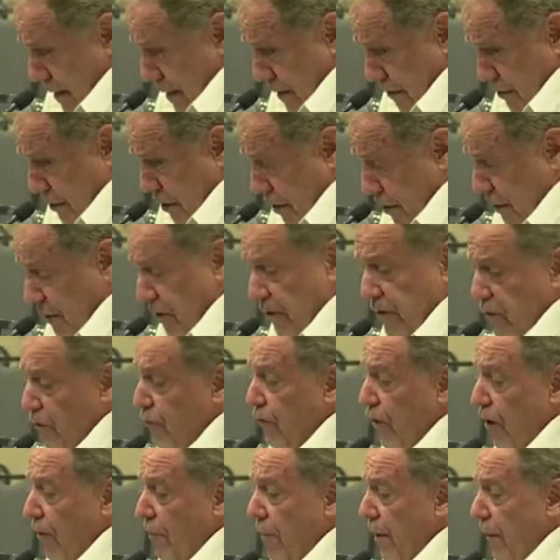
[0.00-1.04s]
students
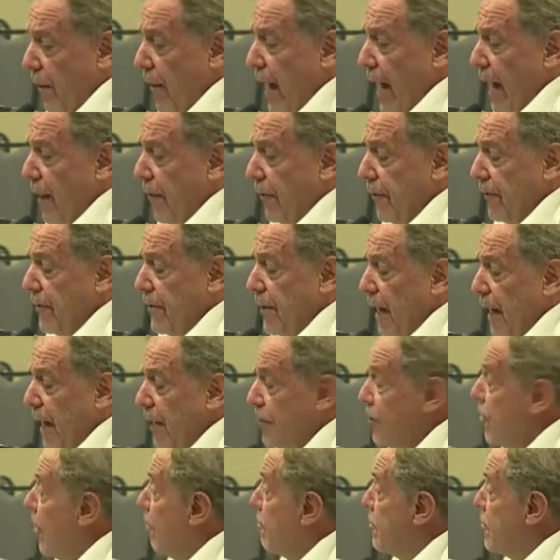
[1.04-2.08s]
from around
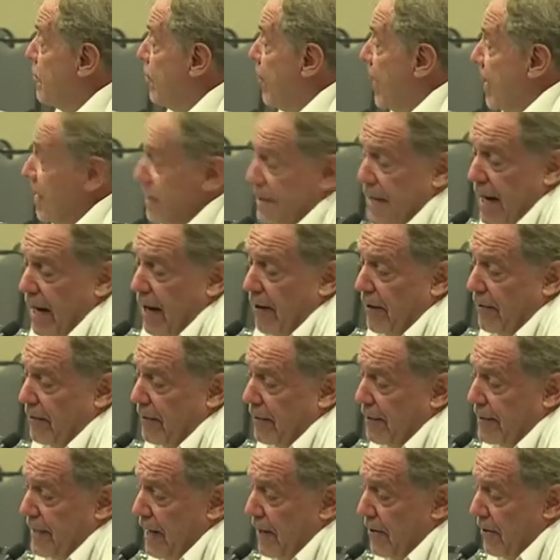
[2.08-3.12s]
Top Springs area of
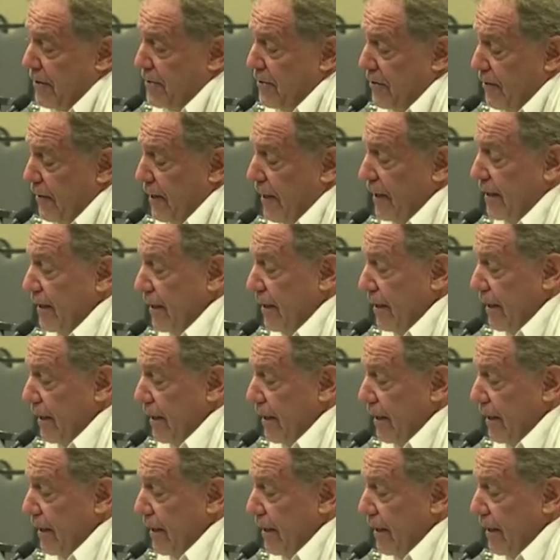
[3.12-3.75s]
the Territory.